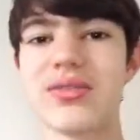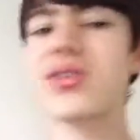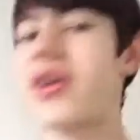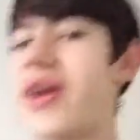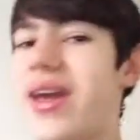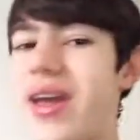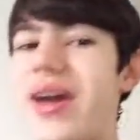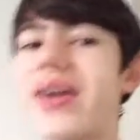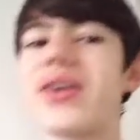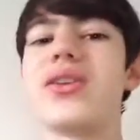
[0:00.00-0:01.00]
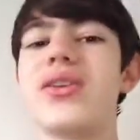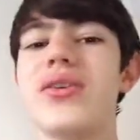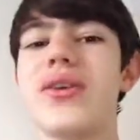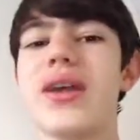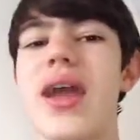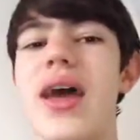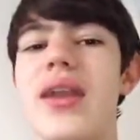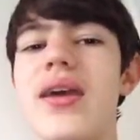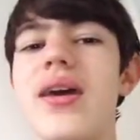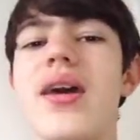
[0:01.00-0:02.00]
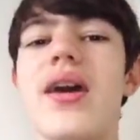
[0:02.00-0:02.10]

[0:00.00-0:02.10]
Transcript: Sorry, I couldn't do it again.